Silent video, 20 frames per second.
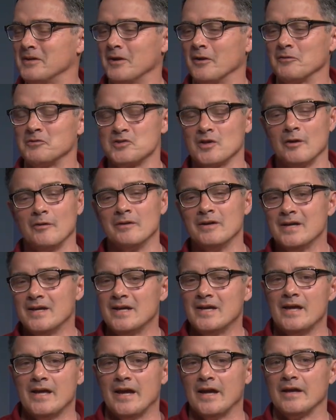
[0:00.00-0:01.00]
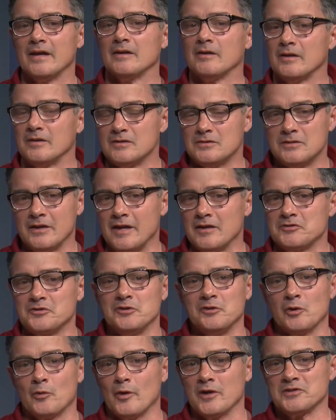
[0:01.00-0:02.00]
You know, so to answer
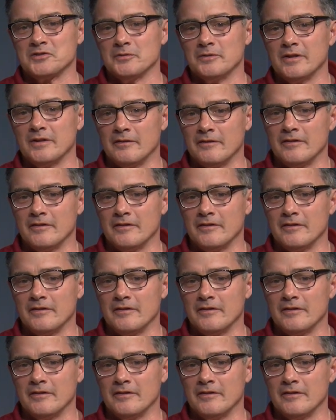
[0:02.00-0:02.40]
your question,